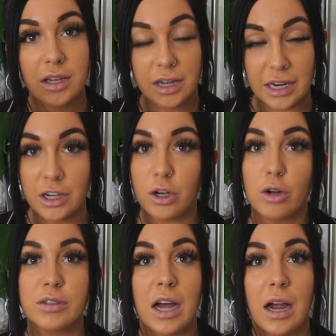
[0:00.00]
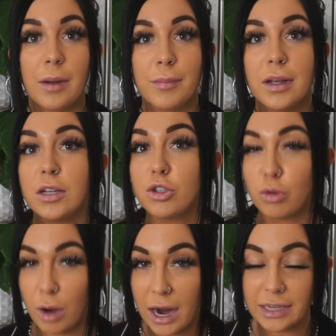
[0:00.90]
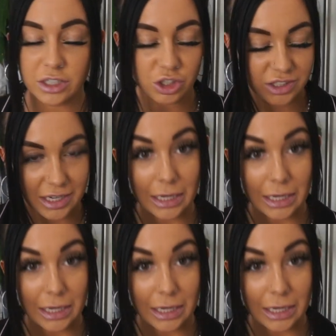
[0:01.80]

in your own time, try to just take